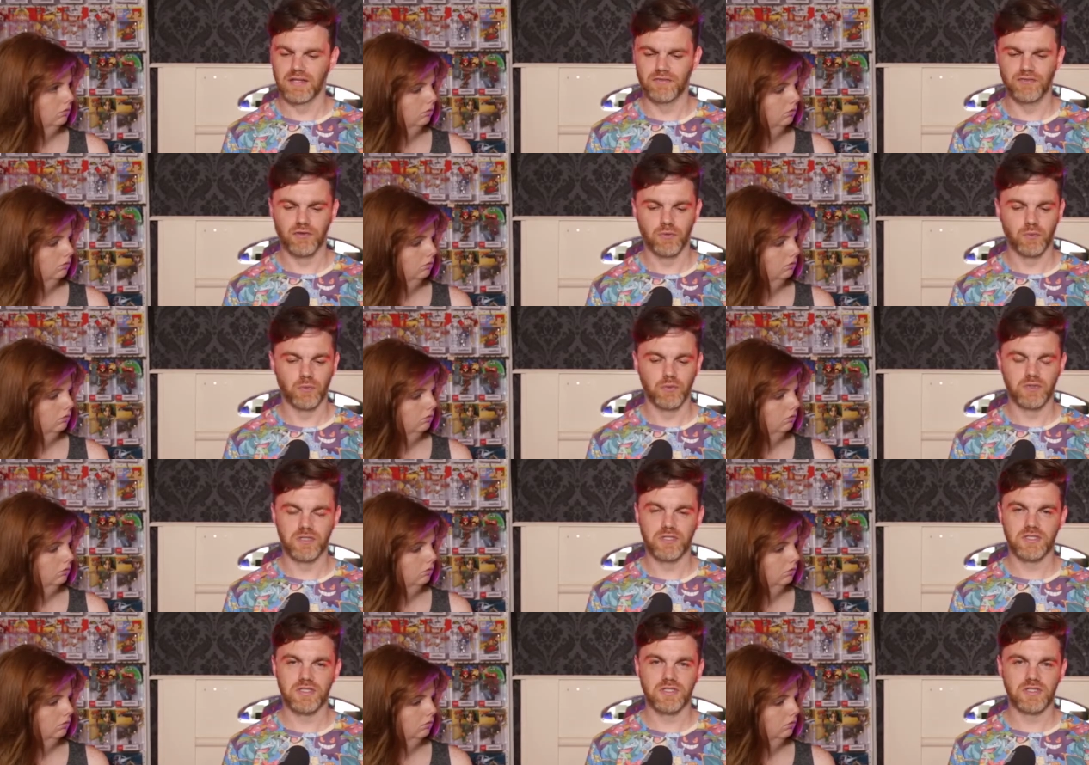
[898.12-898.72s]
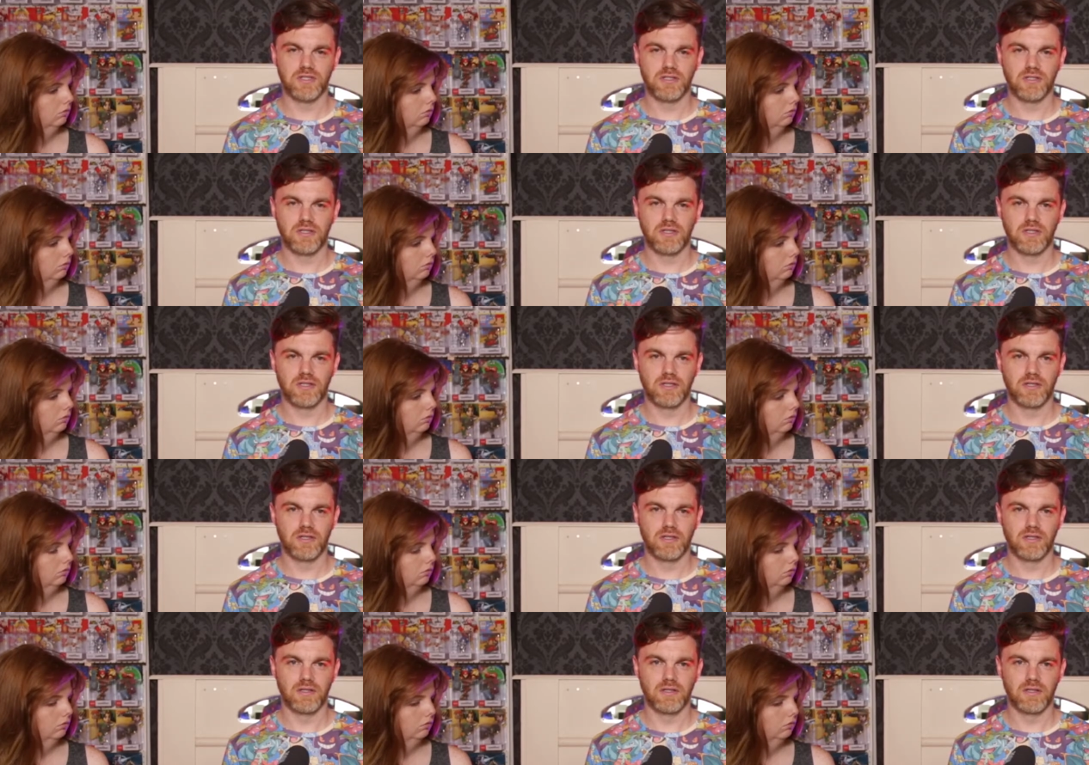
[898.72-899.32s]
Speaker 1: if it was
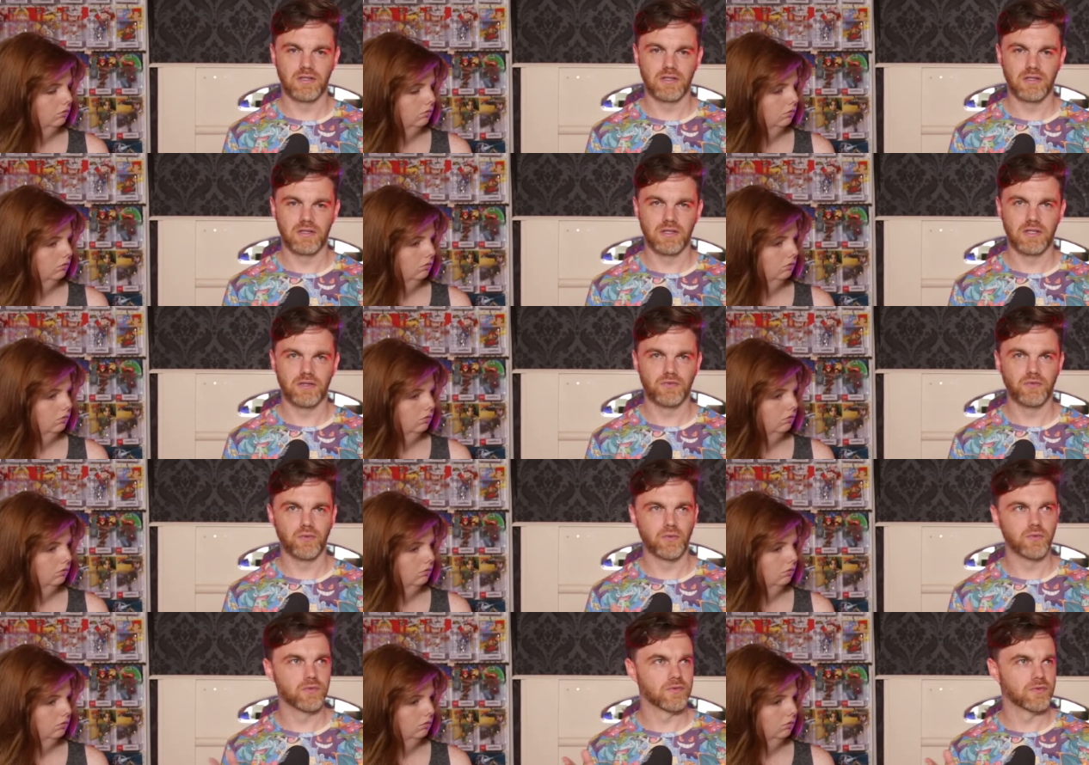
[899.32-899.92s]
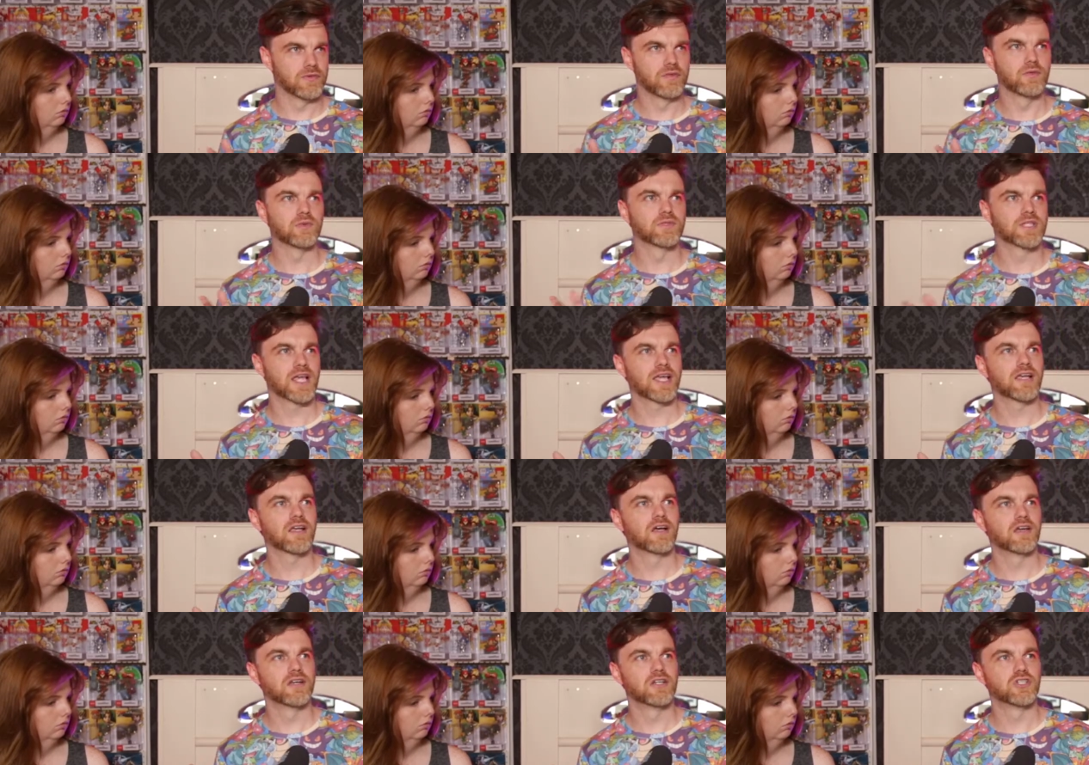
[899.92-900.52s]
if it was, there was that
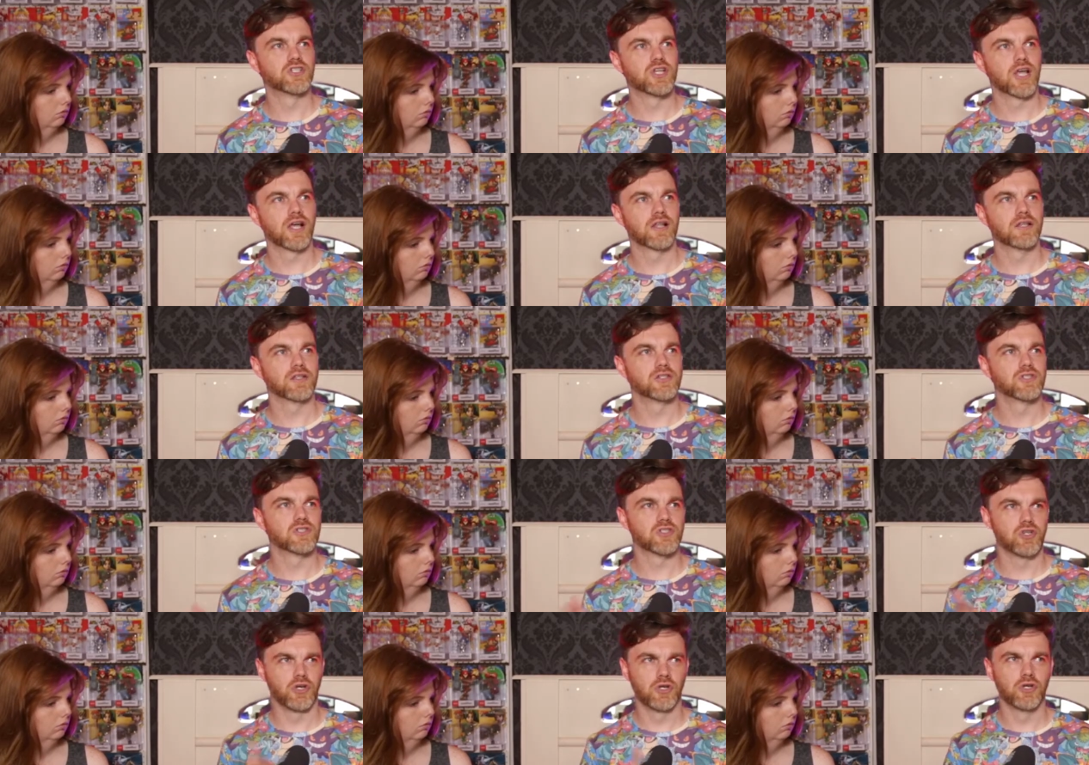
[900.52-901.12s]
kind of challenge